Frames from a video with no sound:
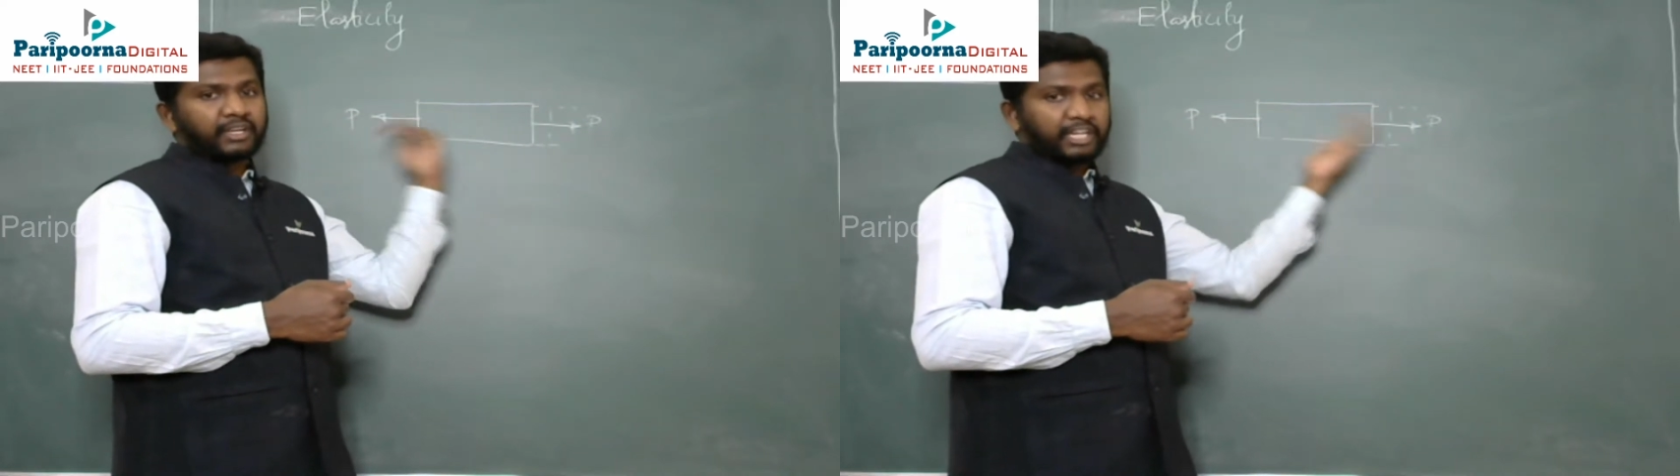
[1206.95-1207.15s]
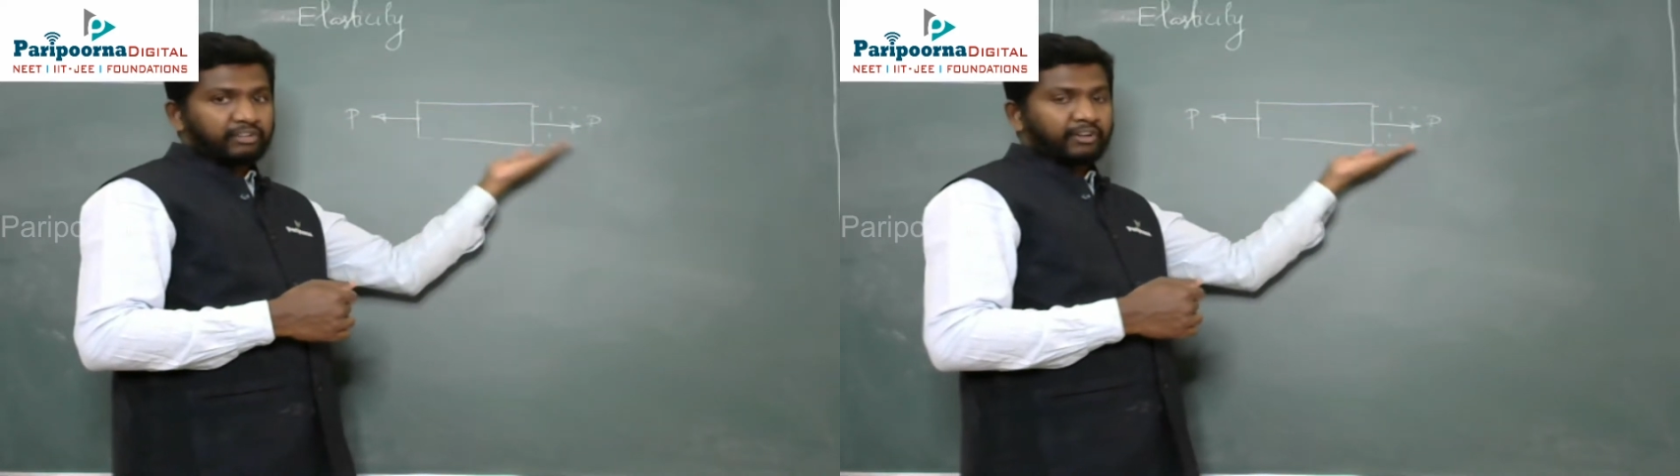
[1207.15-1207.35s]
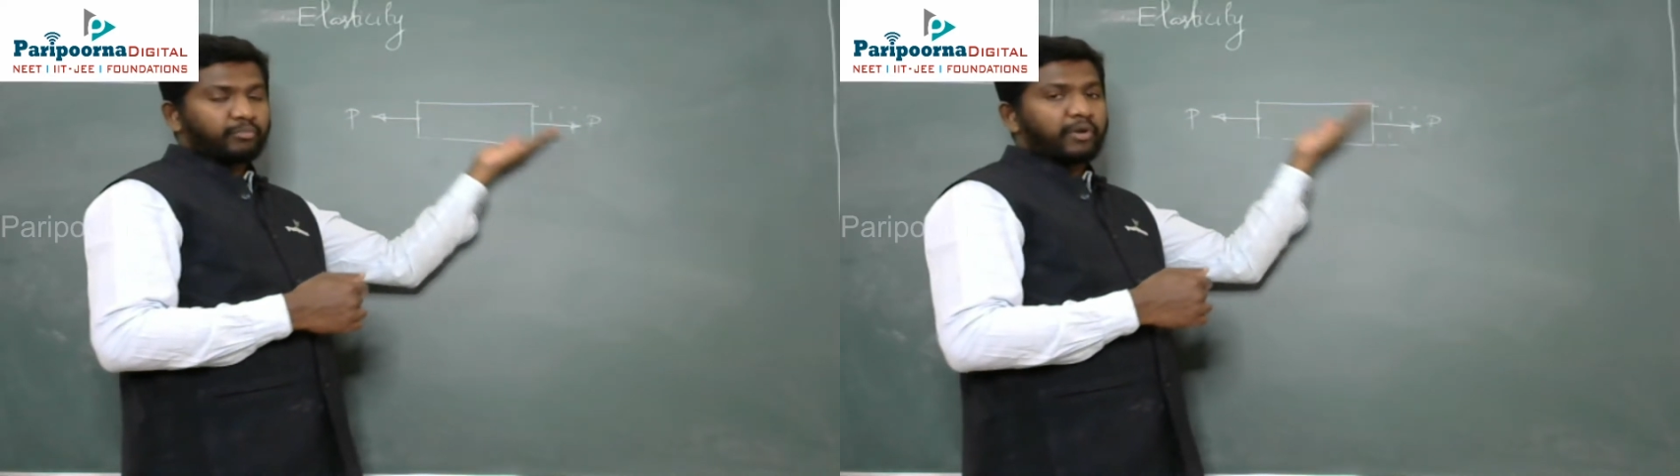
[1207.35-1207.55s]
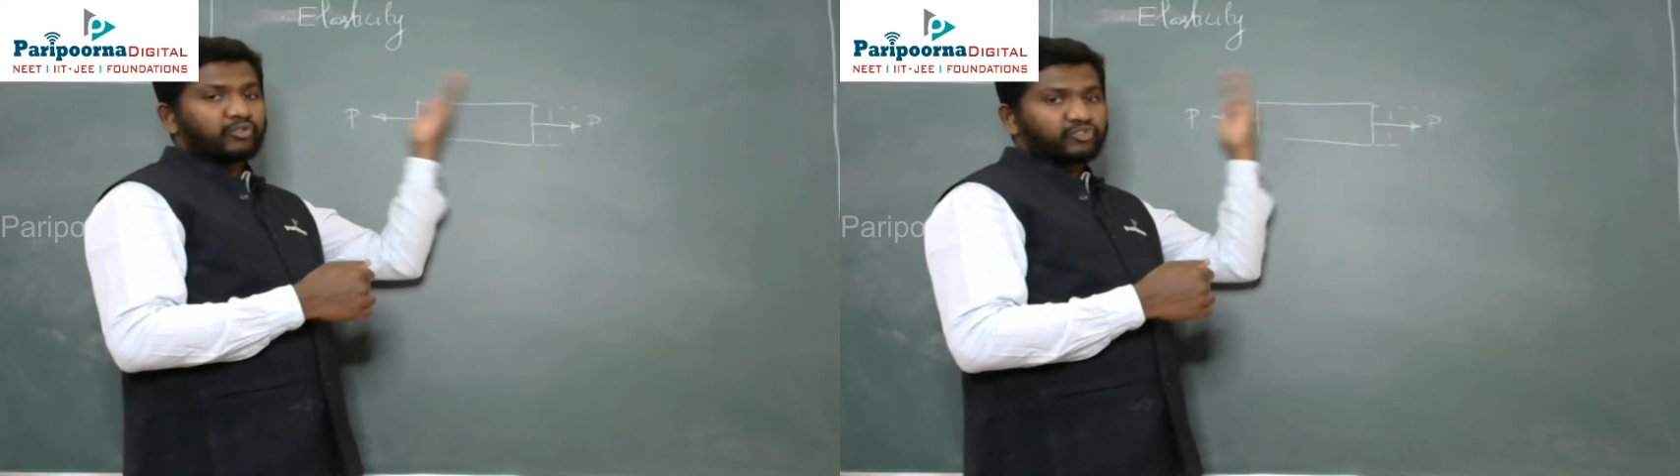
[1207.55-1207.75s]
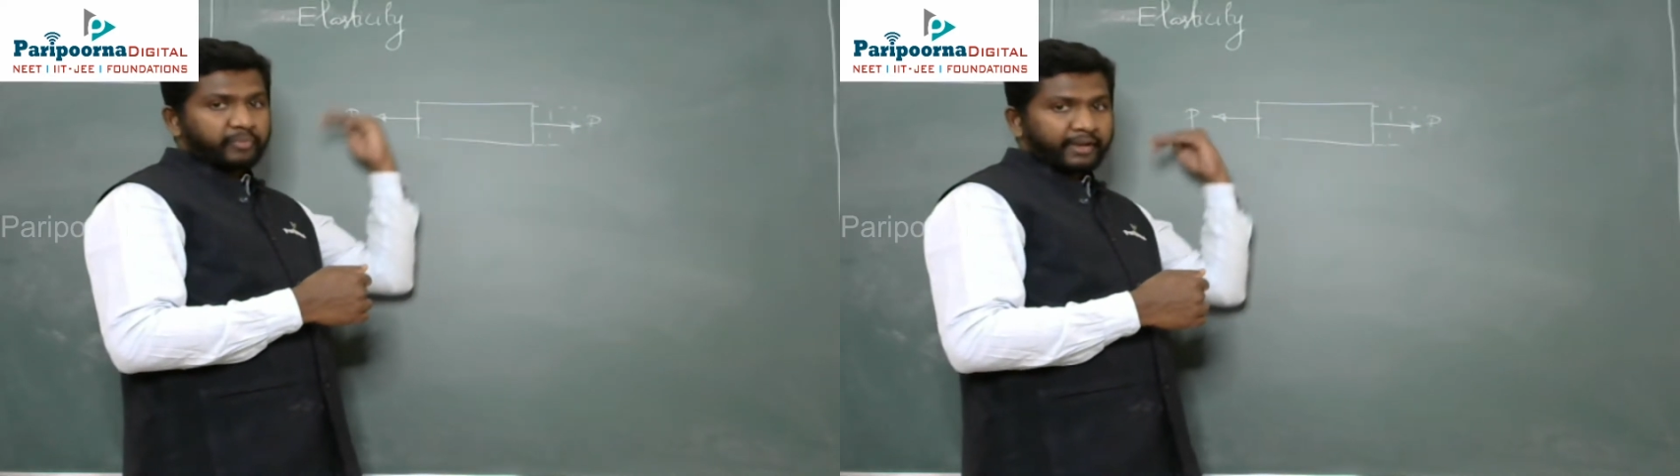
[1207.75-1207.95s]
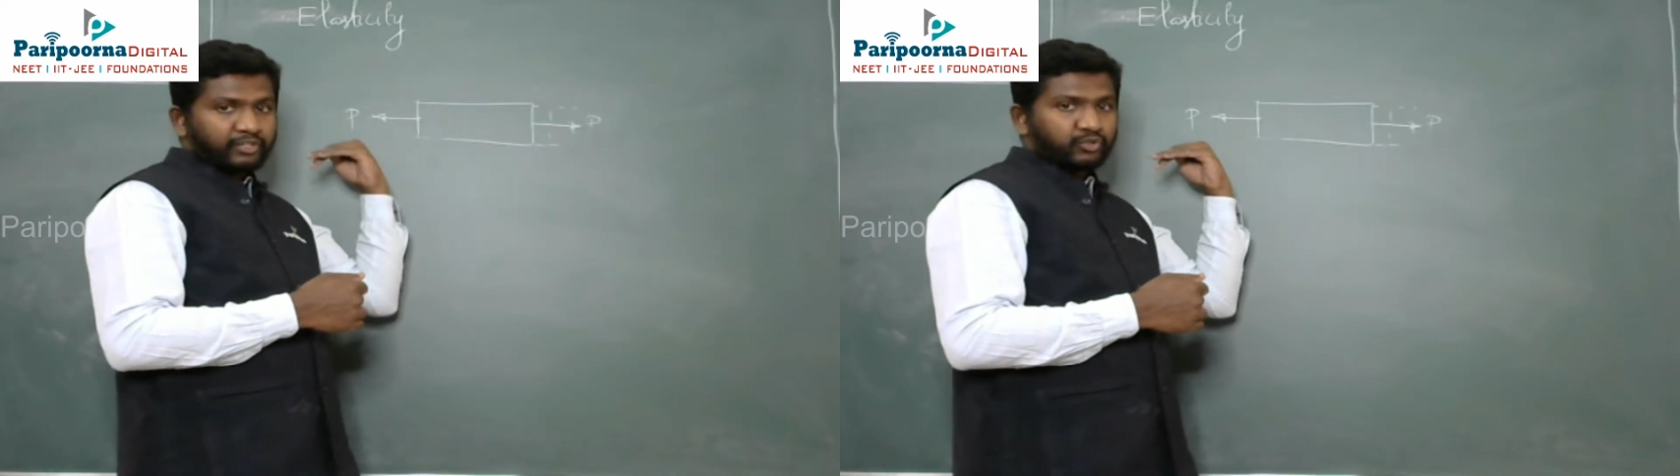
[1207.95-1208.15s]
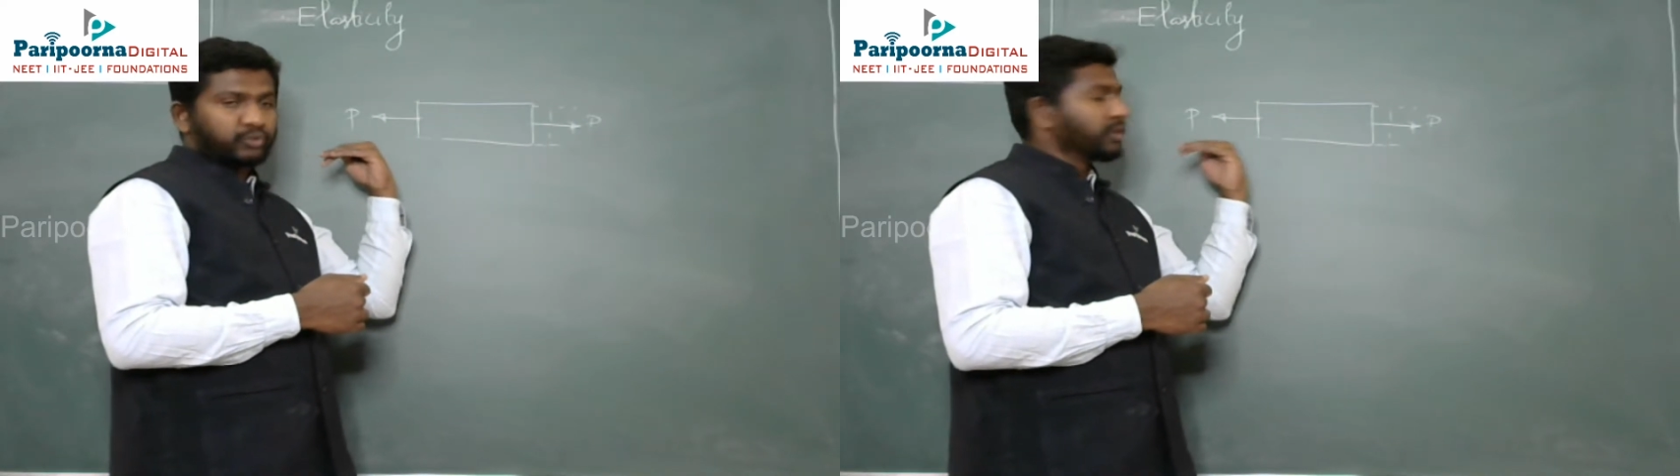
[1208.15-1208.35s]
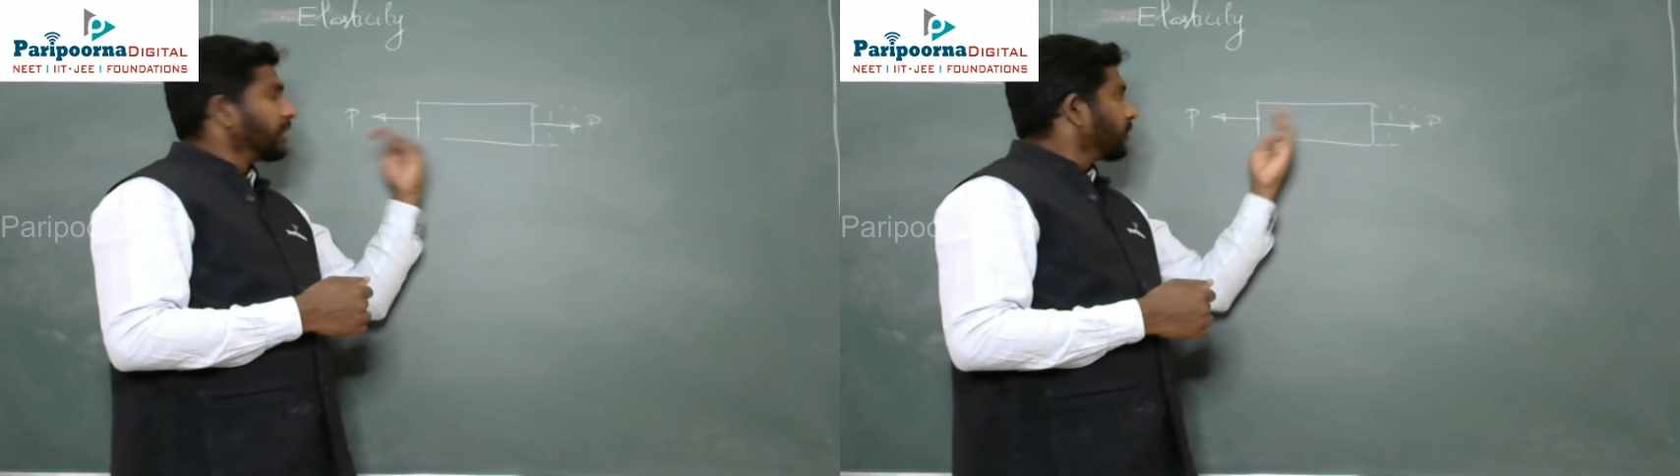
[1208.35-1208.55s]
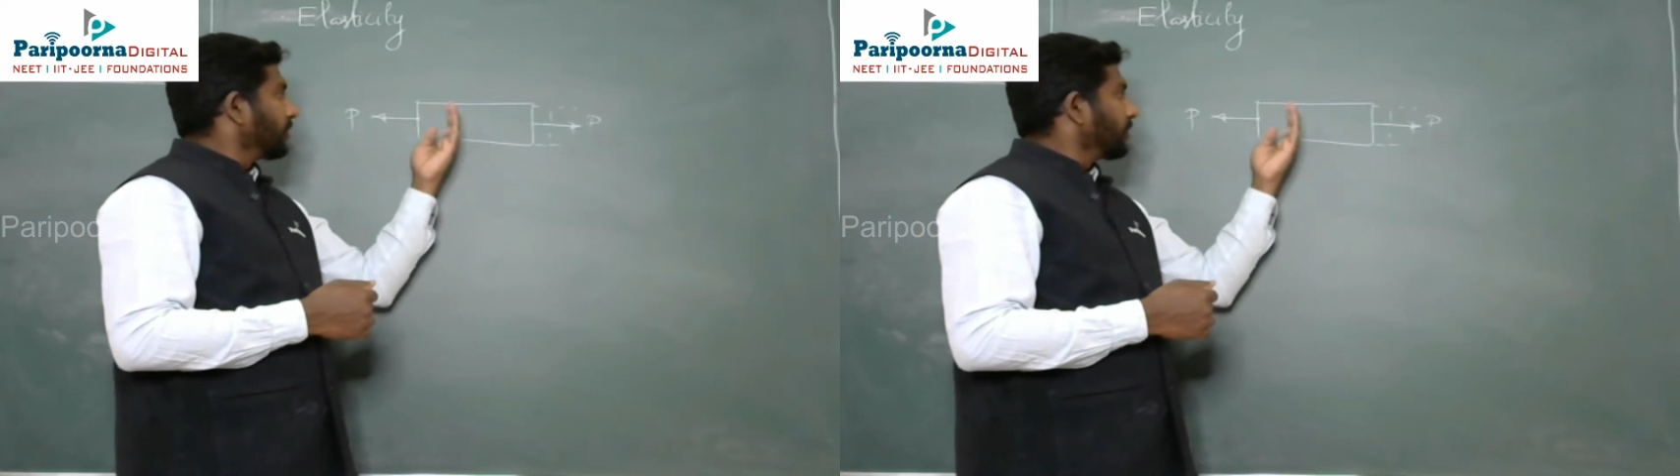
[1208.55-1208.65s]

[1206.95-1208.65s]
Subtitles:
It will bounce back to